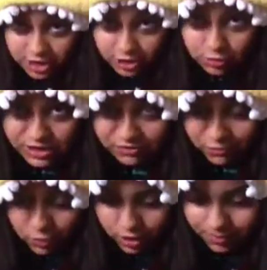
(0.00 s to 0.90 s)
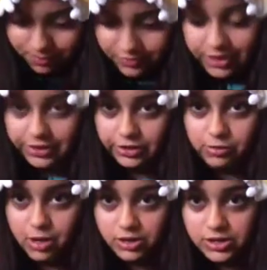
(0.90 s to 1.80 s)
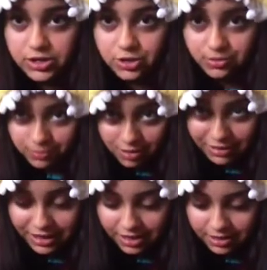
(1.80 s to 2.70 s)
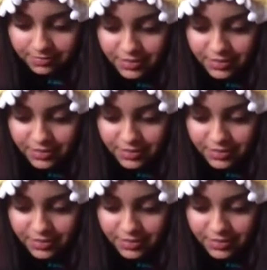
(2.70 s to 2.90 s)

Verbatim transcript: Do it for the little monster on my head.